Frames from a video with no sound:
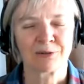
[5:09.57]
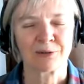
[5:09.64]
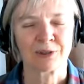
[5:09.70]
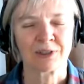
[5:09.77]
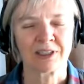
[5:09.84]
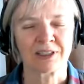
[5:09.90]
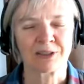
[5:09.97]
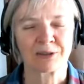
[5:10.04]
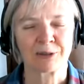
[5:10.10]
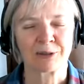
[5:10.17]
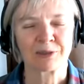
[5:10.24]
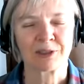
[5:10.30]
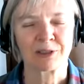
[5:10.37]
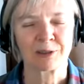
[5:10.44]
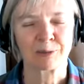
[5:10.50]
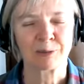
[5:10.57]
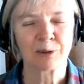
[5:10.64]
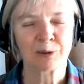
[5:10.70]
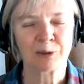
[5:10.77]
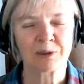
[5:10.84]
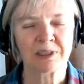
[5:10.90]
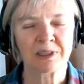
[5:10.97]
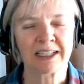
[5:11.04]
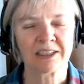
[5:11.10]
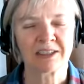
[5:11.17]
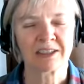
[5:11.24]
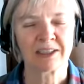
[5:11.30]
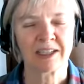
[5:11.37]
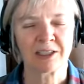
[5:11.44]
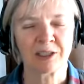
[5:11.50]
for a trip to the pool
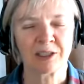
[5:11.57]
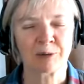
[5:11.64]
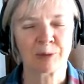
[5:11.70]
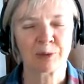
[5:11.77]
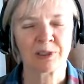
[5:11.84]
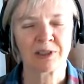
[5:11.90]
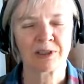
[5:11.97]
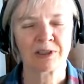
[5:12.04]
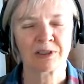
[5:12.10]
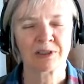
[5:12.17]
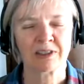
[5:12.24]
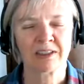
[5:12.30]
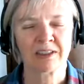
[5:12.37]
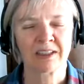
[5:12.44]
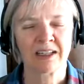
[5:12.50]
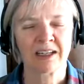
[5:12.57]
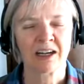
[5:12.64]
later, and you put your